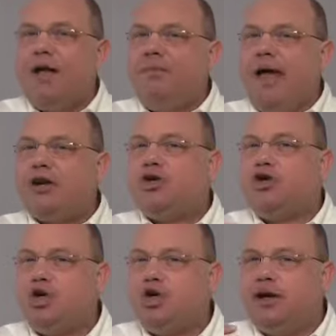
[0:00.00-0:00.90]
that
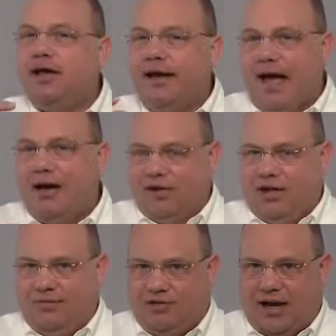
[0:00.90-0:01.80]
could have a
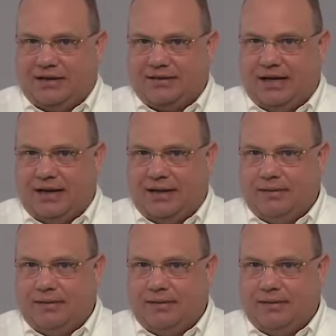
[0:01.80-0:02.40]
gift tax on it?